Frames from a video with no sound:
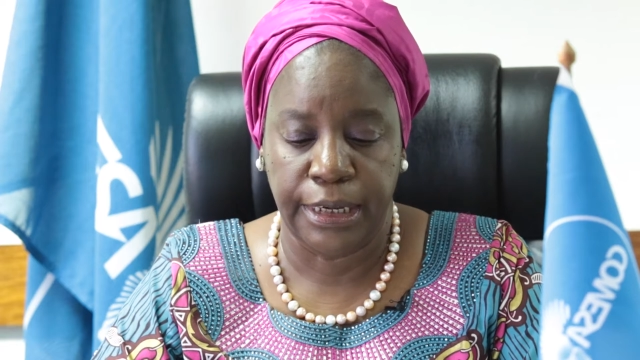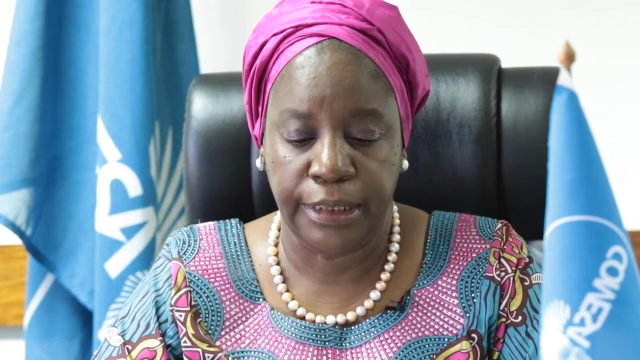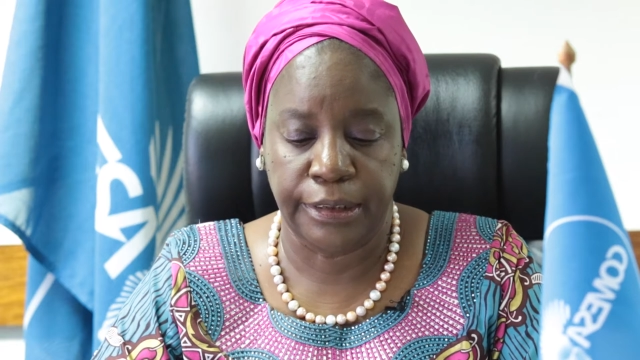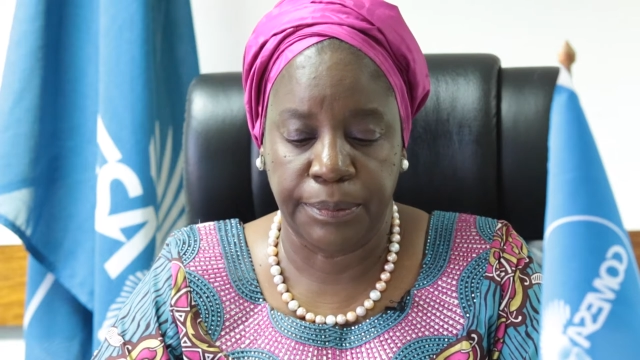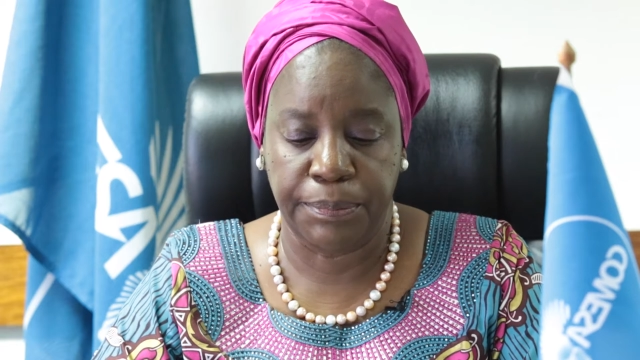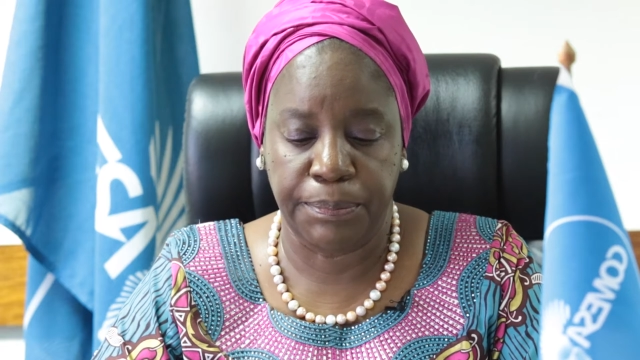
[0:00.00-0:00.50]

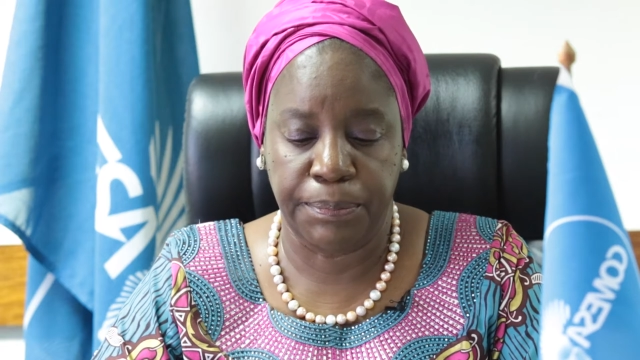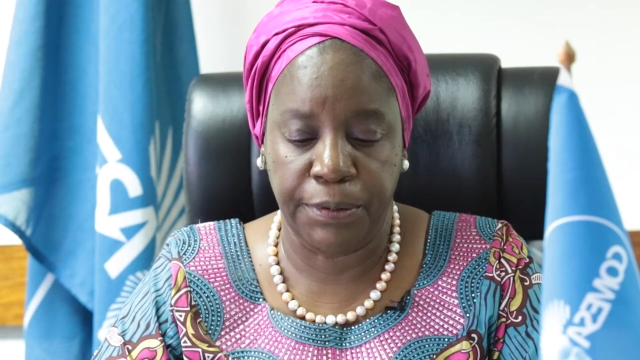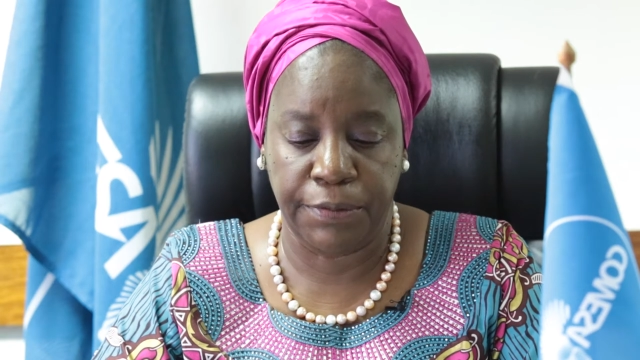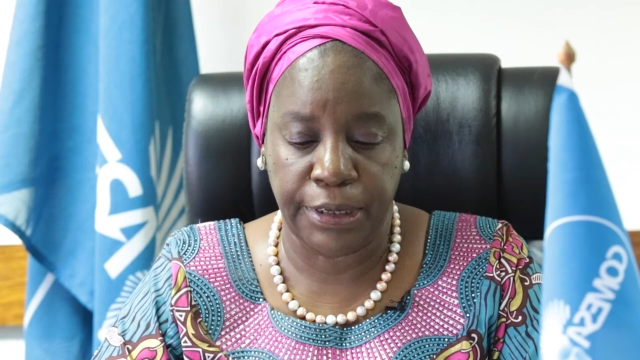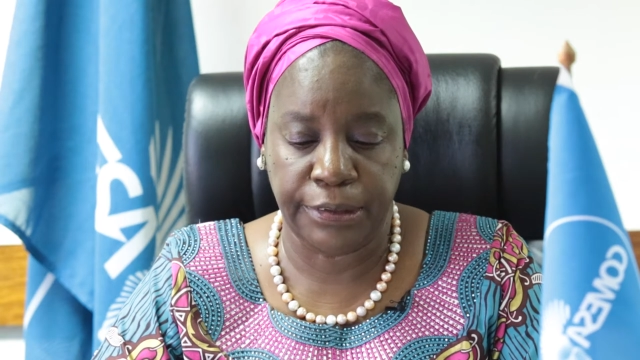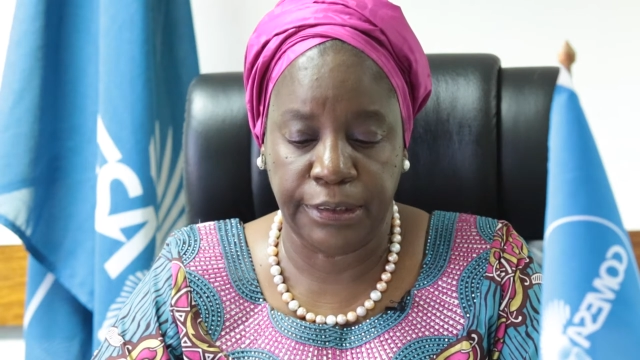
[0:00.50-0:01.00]
is a
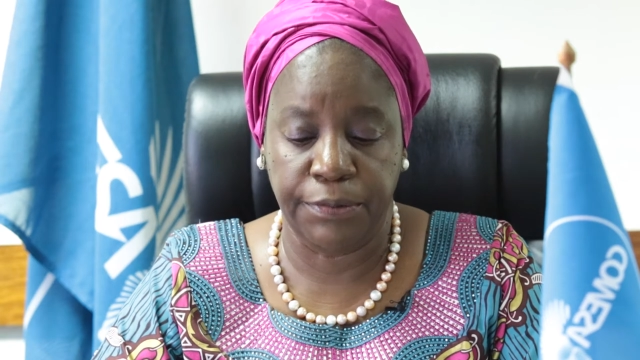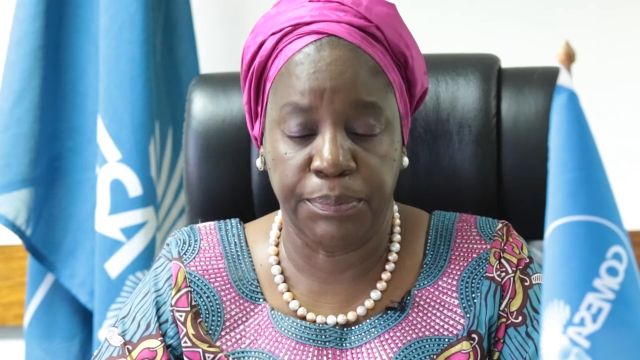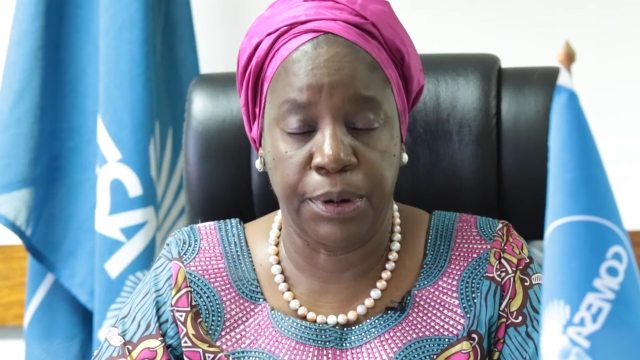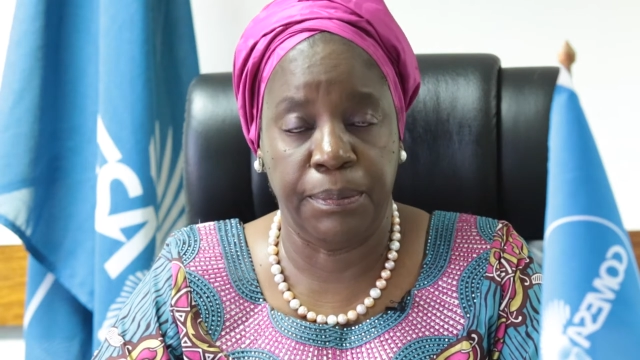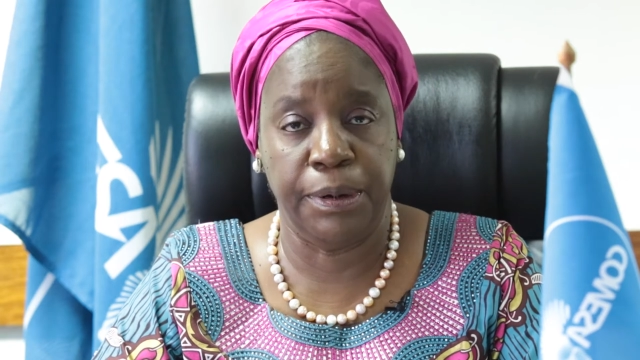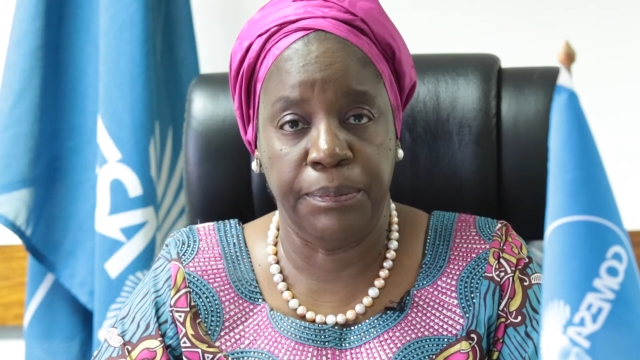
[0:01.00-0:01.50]
pervasive
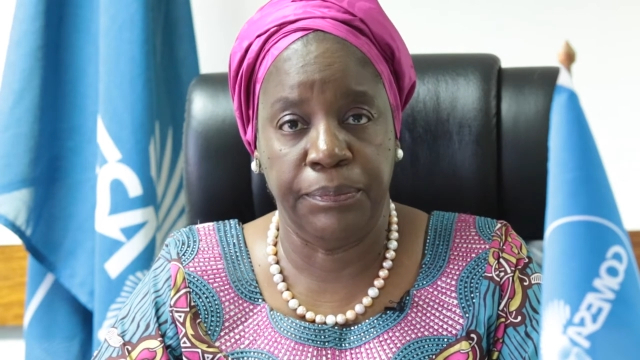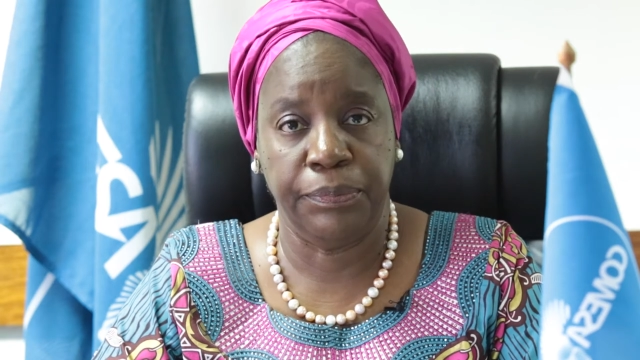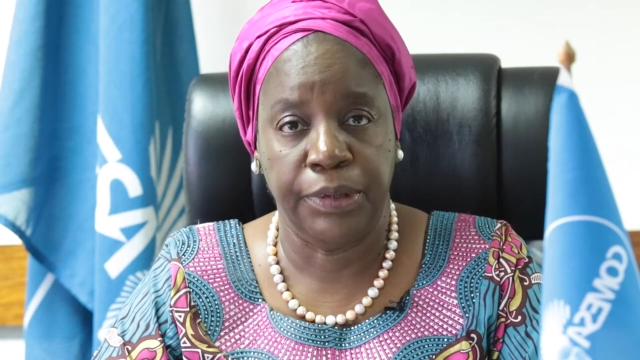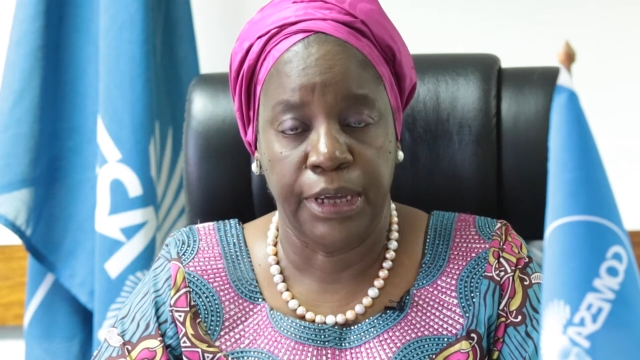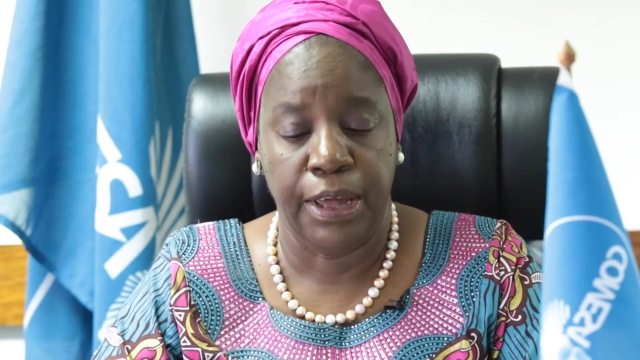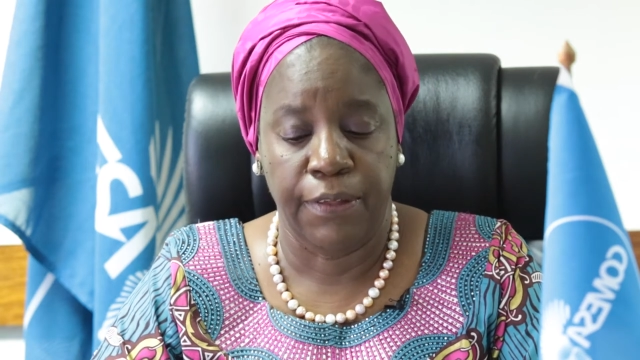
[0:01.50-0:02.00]

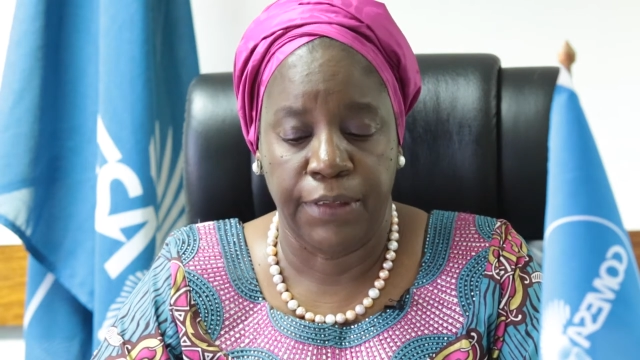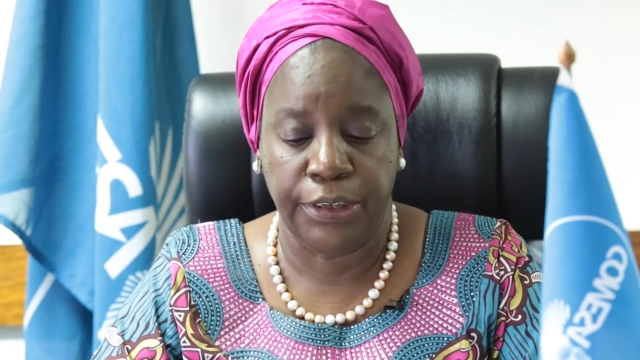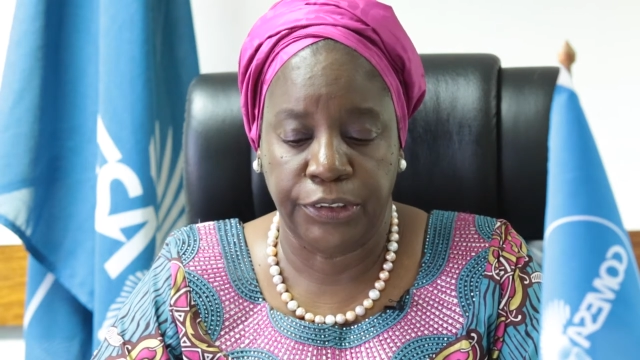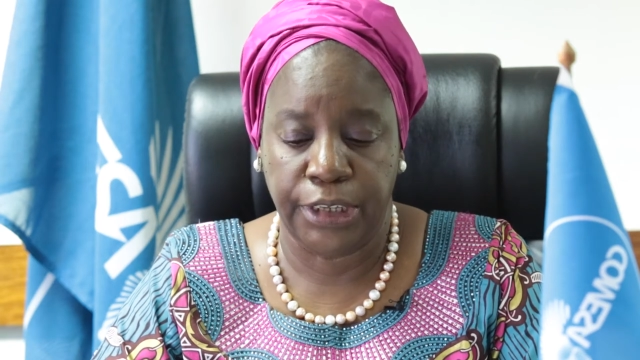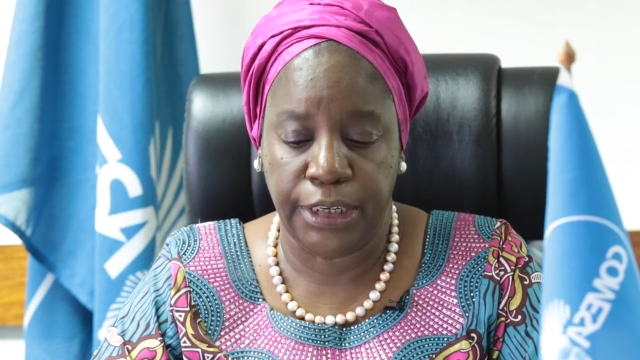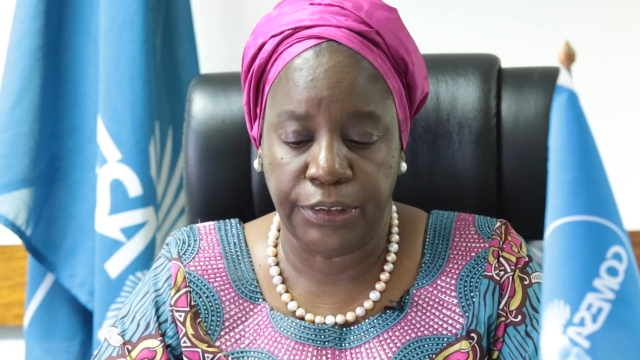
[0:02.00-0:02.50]
problem
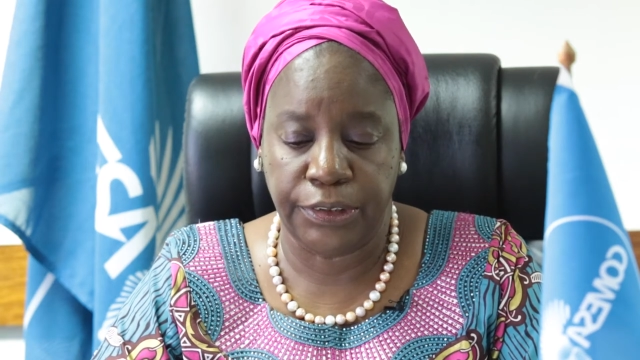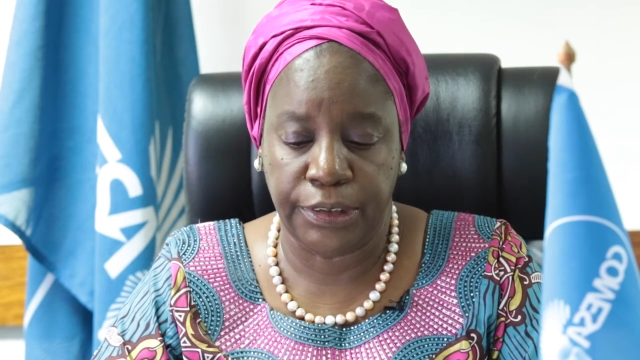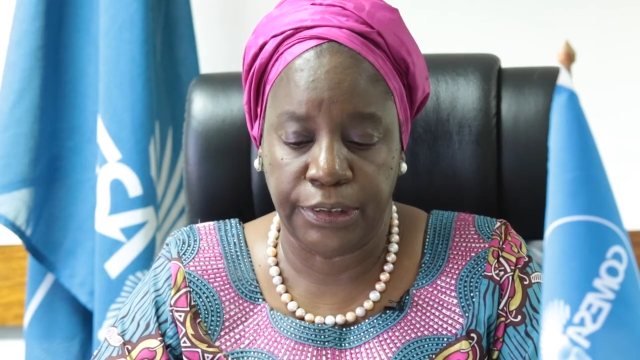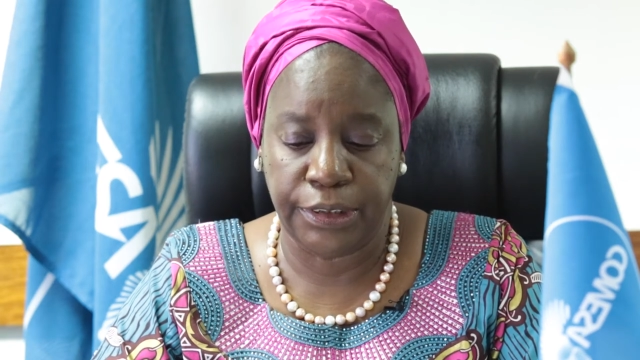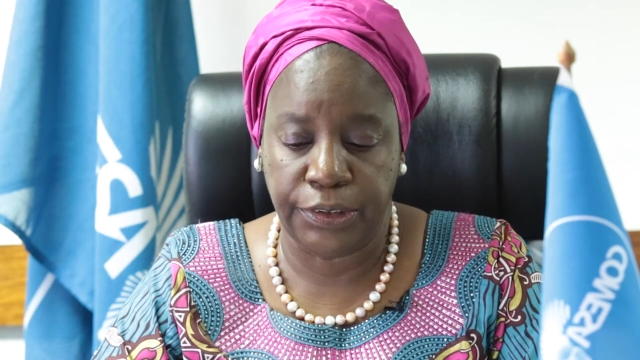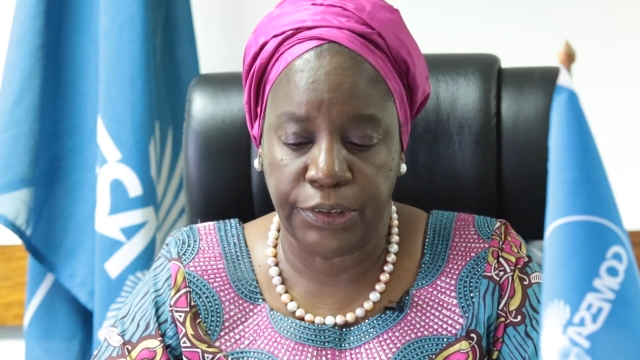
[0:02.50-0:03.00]
that
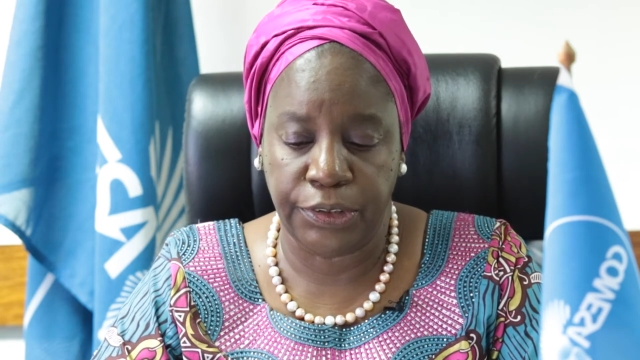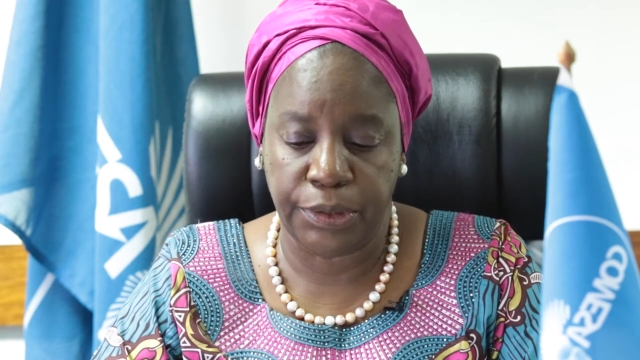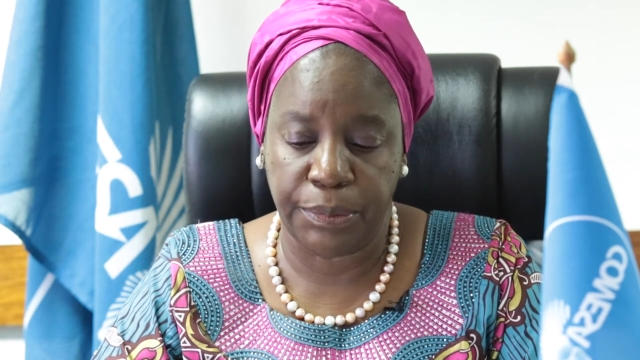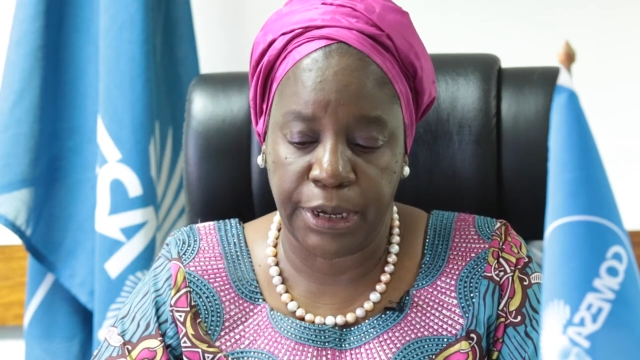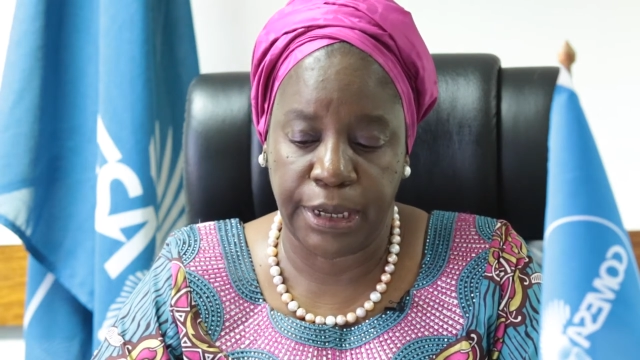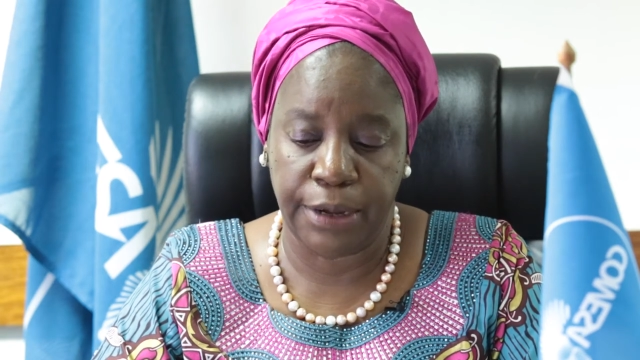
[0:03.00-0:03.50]
challenges
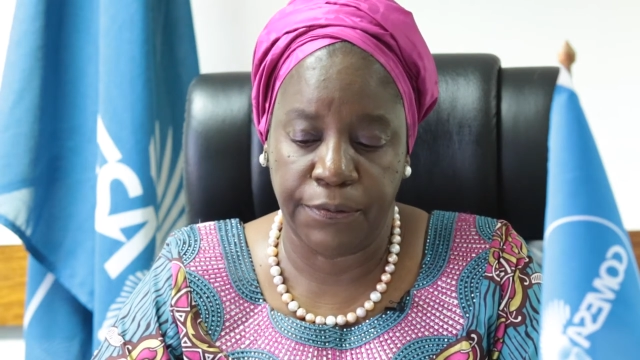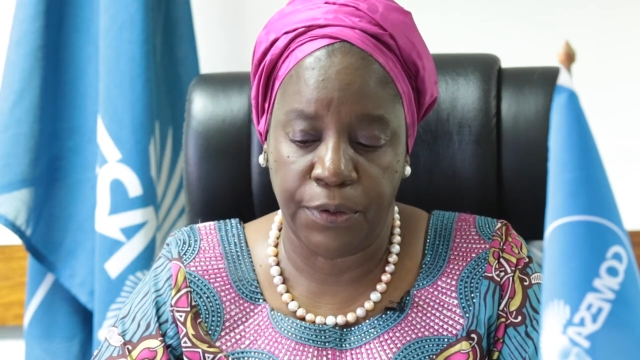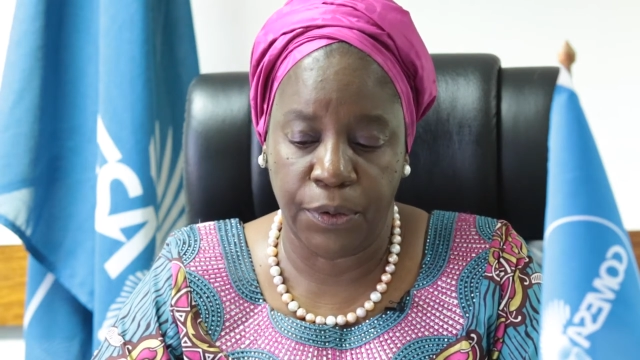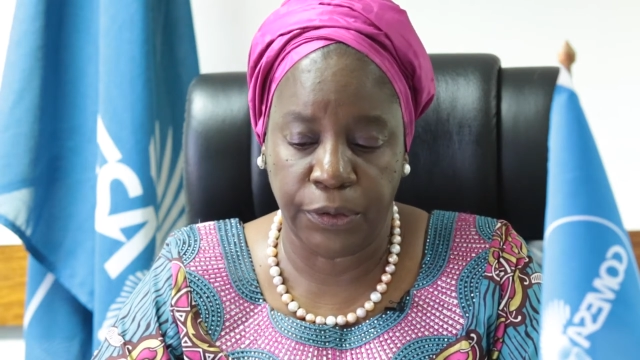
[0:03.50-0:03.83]
decision-making for